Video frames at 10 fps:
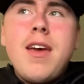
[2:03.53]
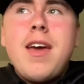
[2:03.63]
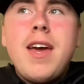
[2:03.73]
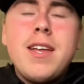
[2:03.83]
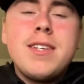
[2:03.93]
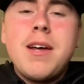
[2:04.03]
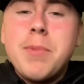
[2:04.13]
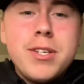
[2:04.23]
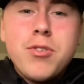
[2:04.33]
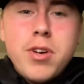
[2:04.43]
and I'm
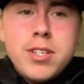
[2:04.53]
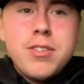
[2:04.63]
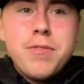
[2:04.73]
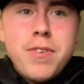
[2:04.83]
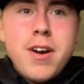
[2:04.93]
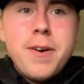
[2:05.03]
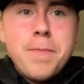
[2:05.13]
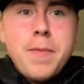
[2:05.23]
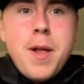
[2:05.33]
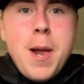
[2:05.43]
enjoying it so far.
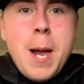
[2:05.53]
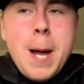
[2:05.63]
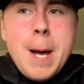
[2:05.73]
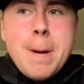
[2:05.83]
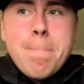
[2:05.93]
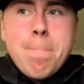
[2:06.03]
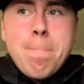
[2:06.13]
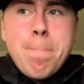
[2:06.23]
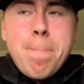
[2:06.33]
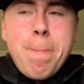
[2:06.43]
Um,
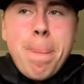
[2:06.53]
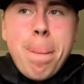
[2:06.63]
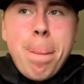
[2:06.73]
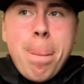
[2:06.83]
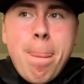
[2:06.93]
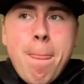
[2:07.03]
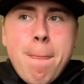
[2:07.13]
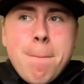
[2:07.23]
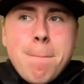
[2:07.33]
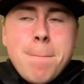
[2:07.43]

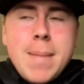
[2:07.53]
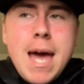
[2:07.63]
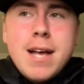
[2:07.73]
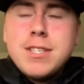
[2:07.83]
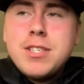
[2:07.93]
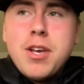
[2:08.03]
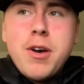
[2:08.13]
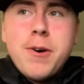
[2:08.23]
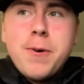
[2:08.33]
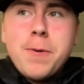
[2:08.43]
yeah,
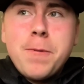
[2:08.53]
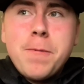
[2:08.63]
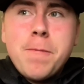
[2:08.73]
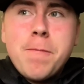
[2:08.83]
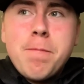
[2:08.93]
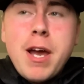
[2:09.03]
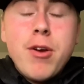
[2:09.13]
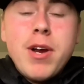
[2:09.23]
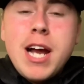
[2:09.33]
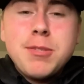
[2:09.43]
so my
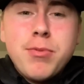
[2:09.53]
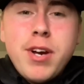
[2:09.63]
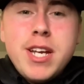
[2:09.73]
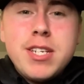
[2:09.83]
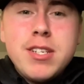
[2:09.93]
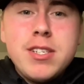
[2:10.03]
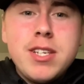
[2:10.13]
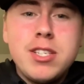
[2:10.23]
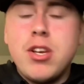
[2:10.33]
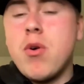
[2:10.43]
career aspirations
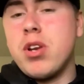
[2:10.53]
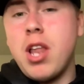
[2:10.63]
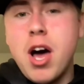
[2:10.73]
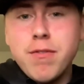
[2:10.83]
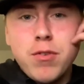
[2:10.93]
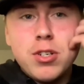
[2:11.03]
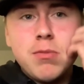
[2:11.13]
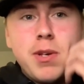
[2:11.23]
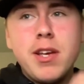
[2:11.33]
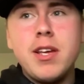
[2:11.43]
is to go in law
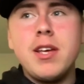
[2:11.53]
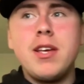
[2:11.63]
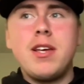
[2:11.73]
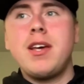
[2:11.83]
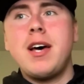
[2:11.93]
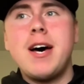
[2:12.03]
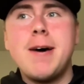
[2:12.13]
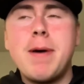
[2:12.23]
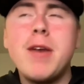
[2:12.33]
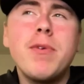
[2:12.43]
enforcement.
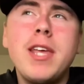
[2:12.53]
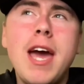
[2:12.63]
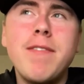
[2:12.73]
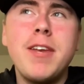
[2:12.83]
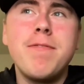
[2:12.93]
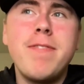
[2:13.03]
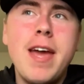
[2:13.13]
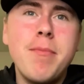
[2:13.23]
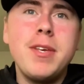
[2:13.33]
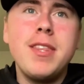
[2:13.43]
Um, I didn't really have any
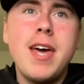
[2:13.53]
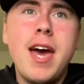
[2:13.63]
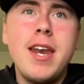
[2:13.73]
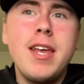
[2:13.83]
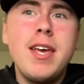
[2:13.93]
family that